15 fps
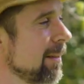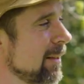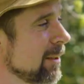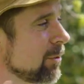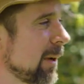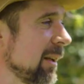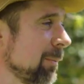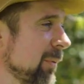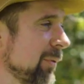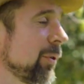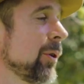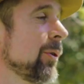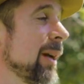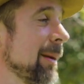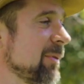think twice
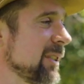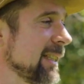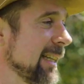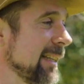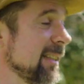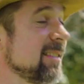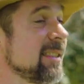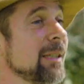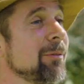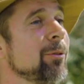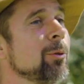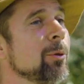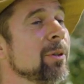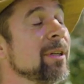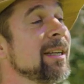before you empty it and see if
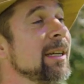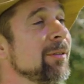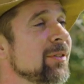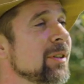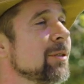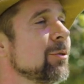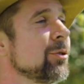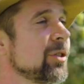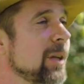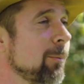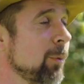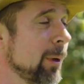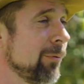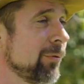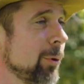you could gift it to
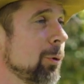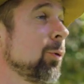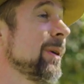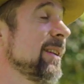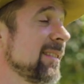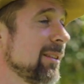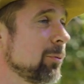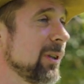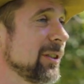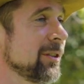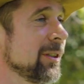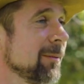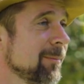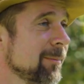someone for whom it's a treasure.